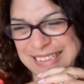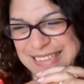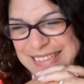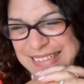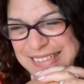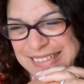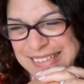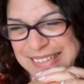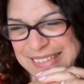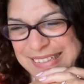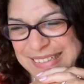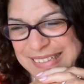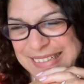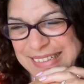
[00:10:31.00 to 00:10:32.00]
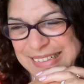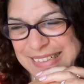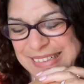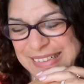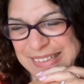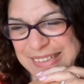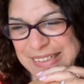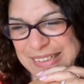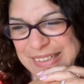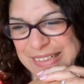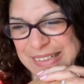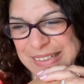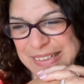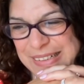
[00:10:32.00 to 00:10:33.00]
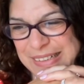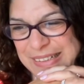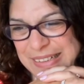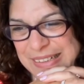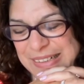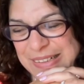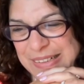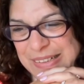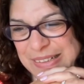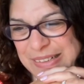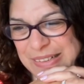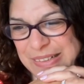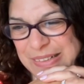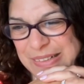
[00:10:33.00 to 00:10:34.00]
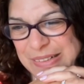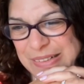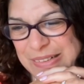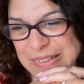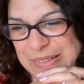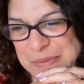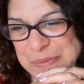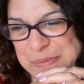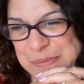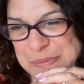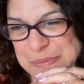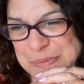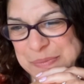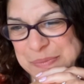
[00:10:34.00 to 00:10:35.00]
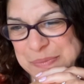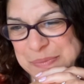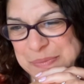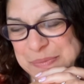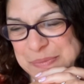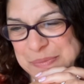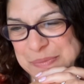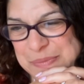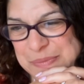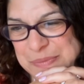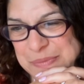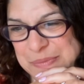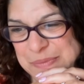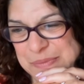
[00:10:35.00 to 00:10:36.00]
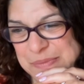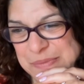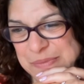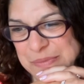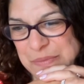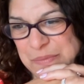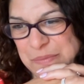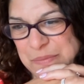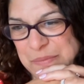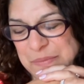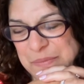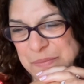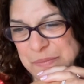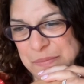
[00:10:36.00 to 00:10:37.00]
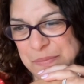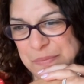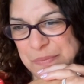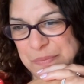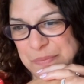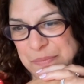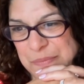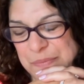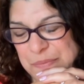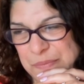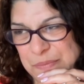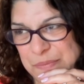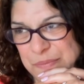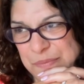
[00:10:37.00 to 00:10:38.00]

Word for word: So what do you like? What do you enjoy most about the whole entrepreneur thing? Is there one thing that really stands out to you?